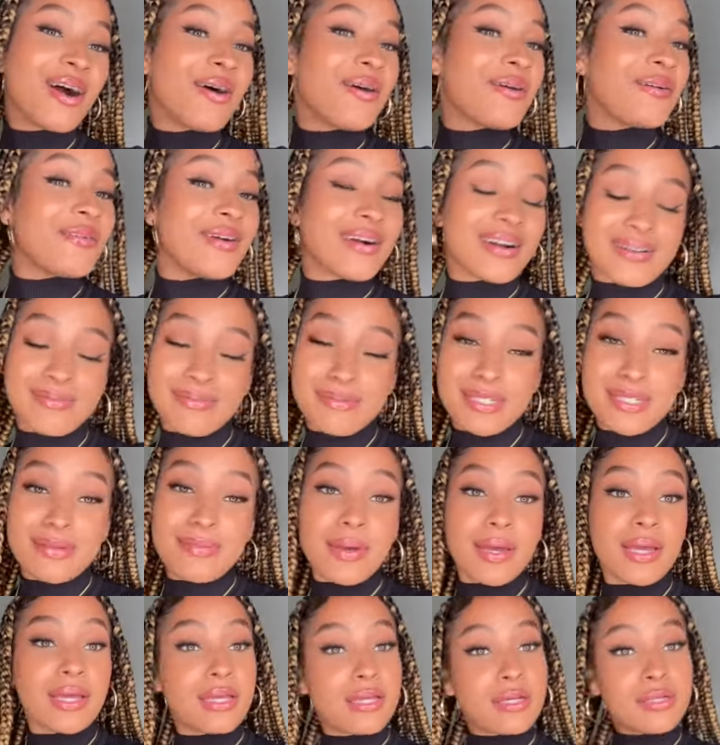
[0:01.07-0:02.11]
welcome to
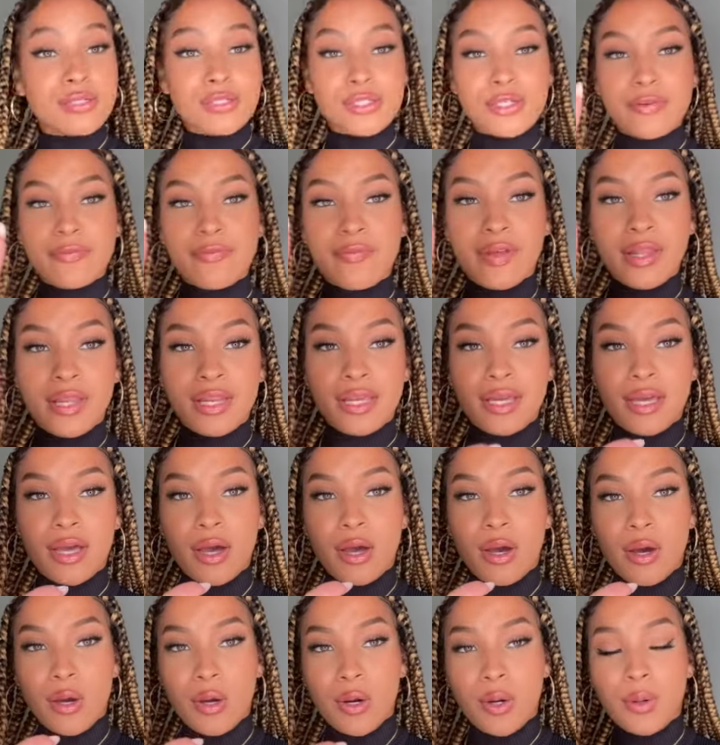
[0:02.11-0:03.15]
my youtube
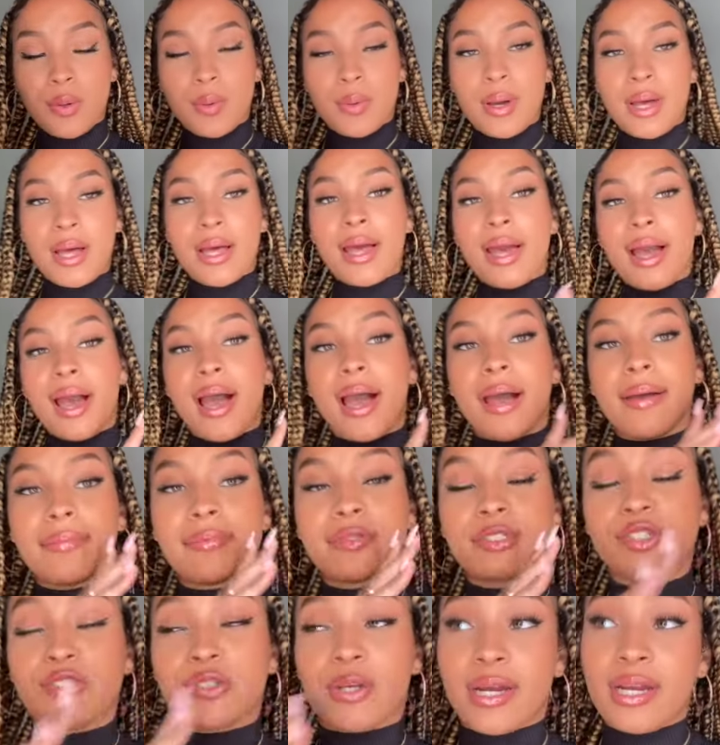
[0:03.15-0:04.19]
video
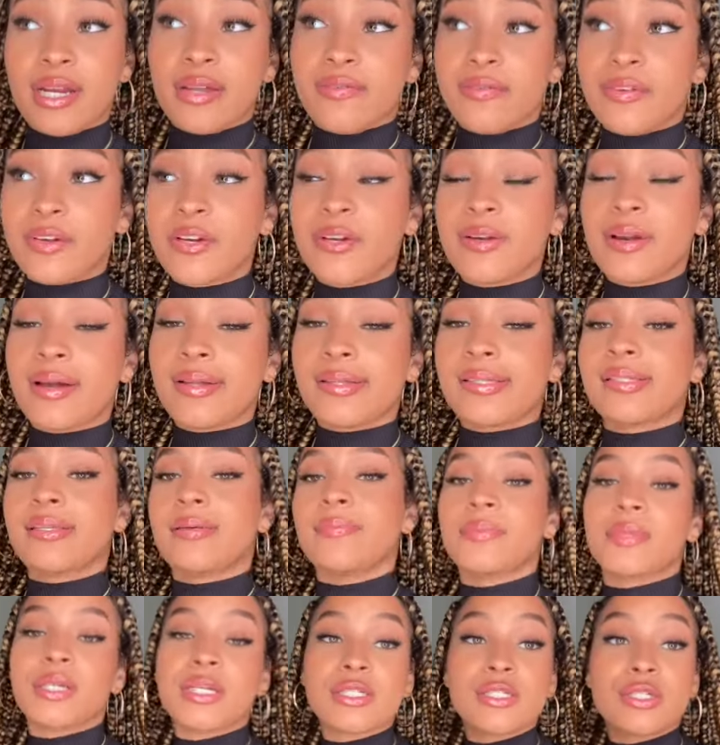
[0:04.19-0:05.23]
i'm trying to figure out
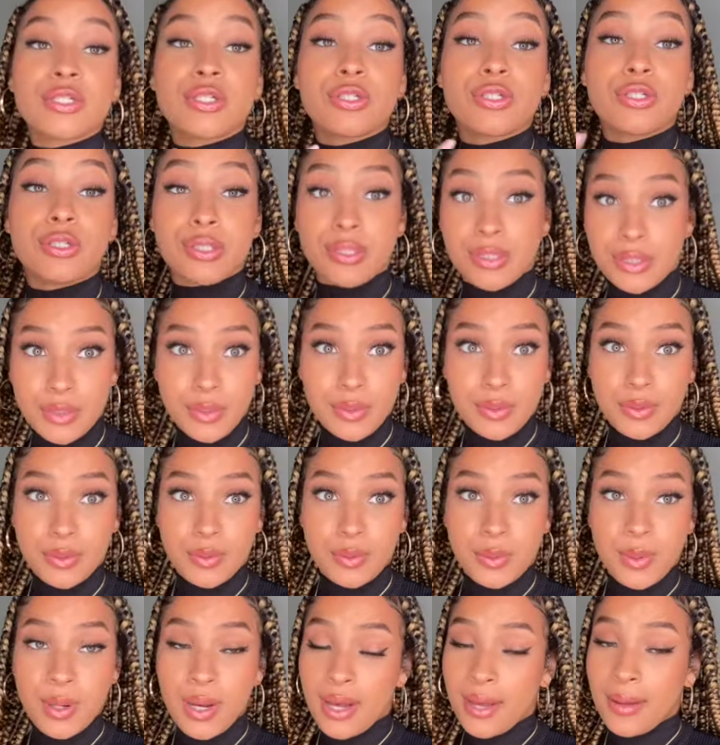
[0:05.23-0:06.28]
something to
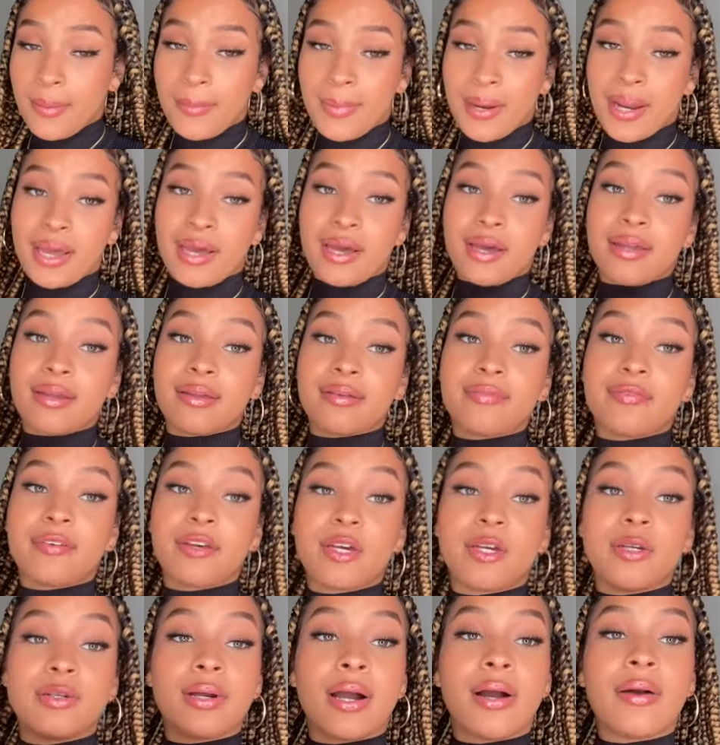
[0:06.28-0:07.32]
do but i couldn't
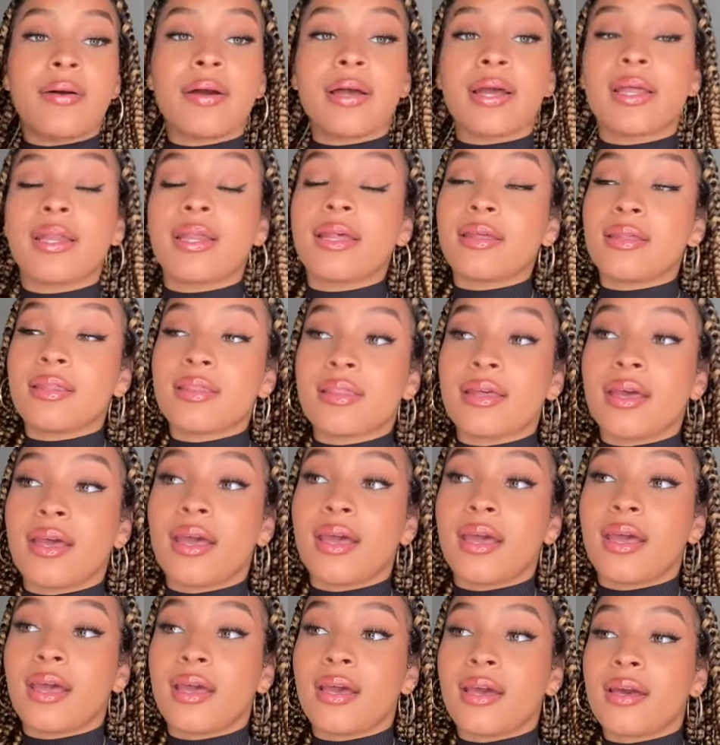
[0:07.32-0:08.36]
figure out
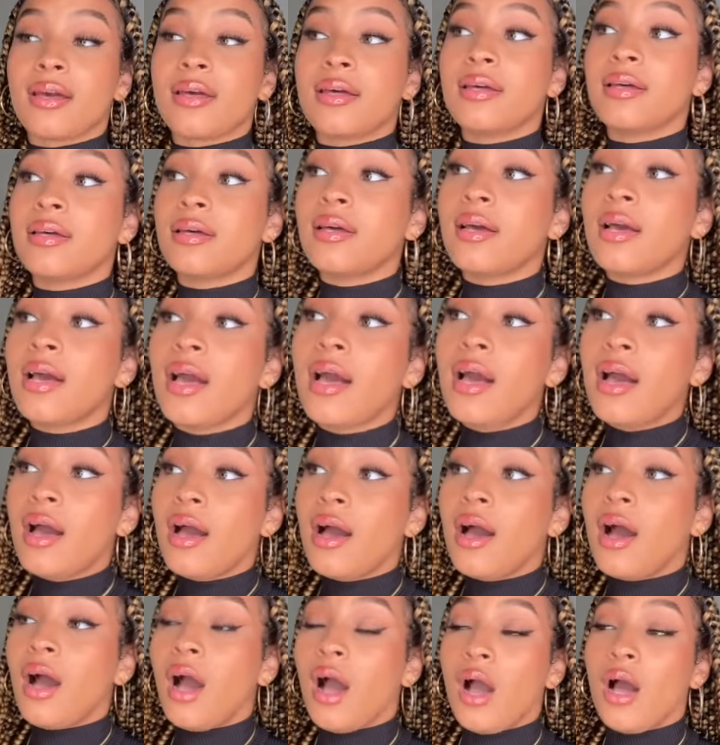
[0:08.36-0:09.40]
anything
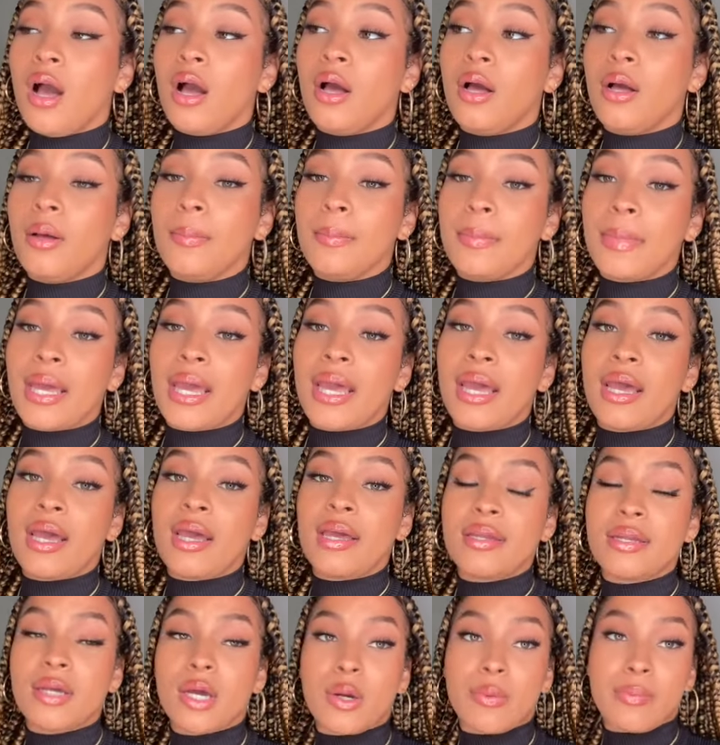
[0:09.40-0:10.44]
um,
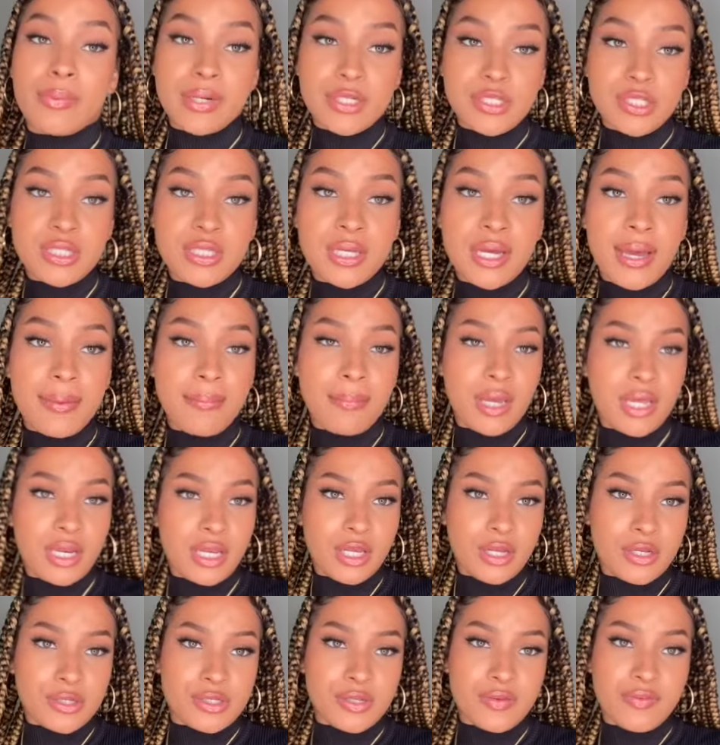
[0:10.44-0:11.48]
and originally i made a
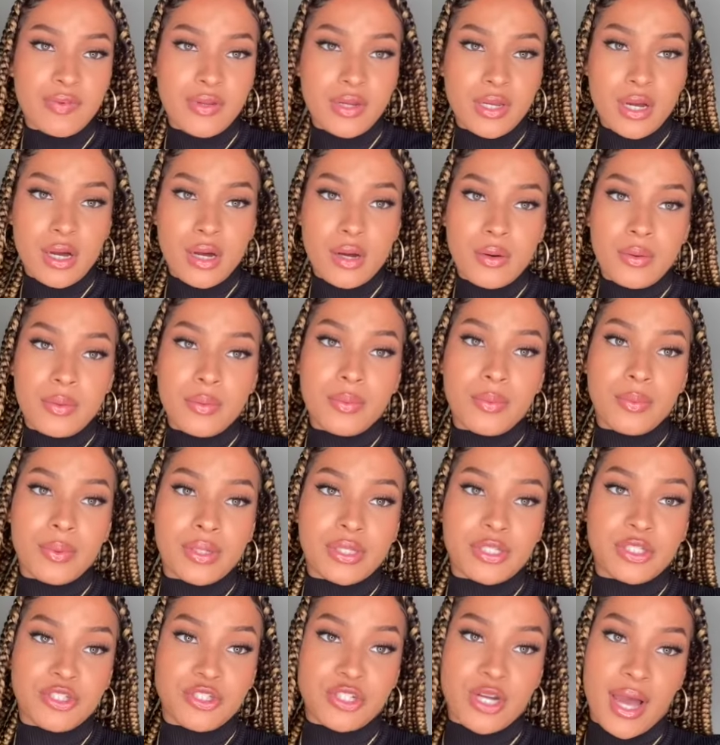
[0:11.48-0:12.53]
youtube video
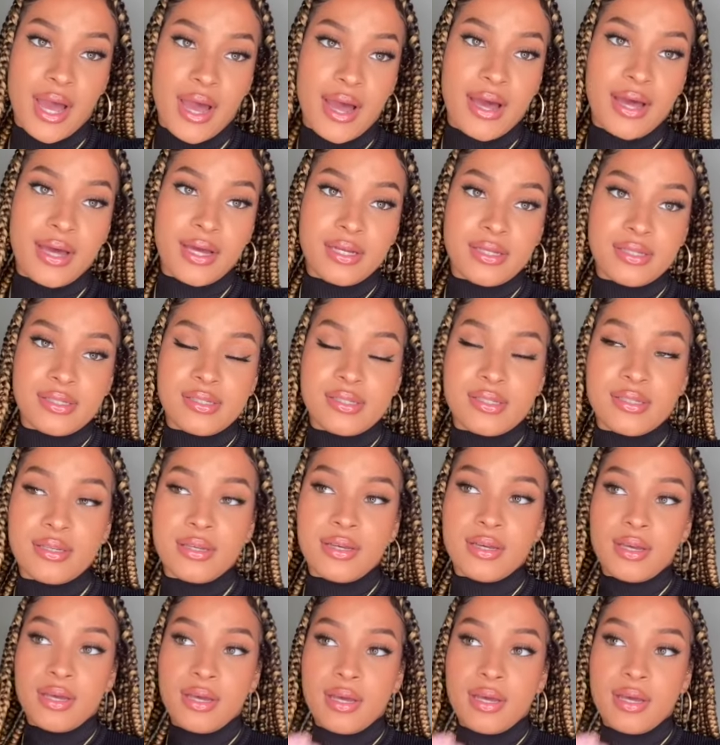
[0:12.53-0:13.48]
with jazz